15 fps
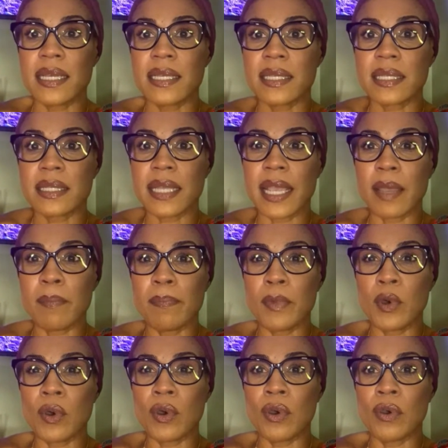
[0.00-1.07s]

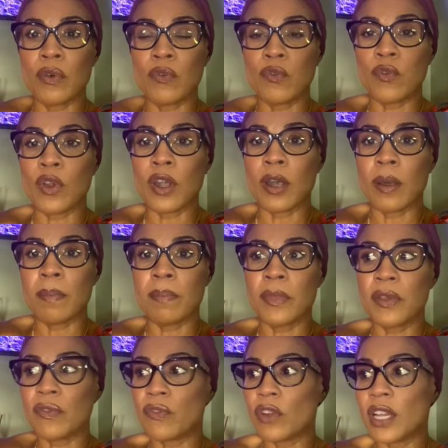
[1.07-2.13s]
sample from
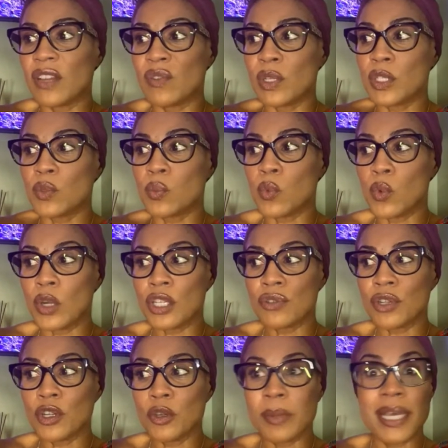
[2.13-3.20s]
the fragrance
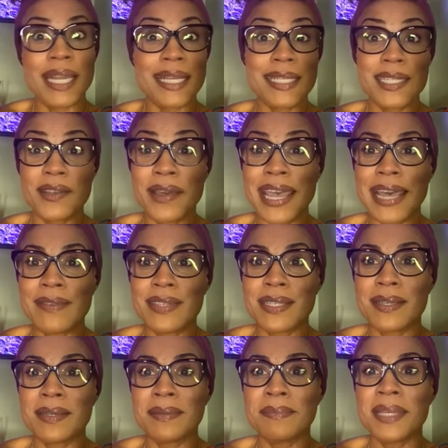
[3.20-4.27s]
wardrobe, and I still have
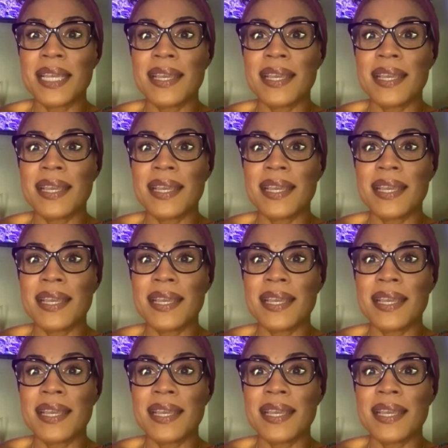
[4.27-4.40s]
some